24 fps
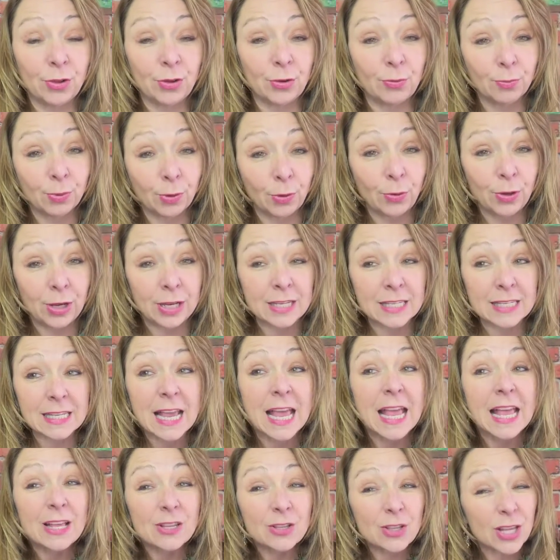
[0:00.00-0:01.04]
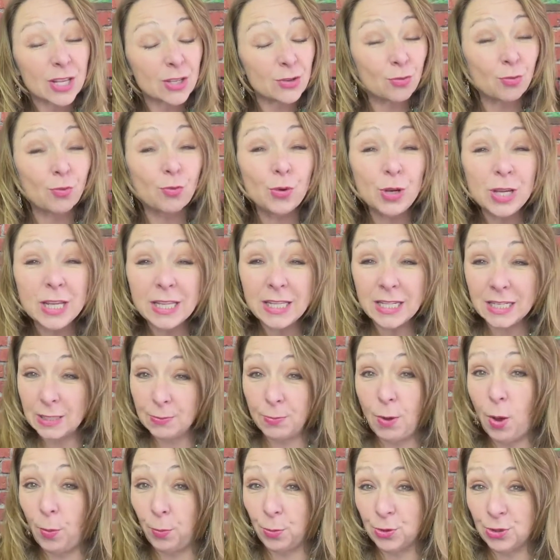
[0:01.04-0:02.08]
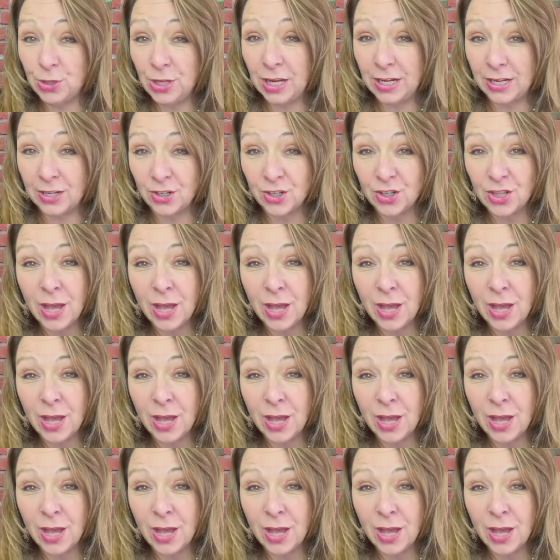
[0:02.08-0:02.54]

employees. So that's a really small percentage.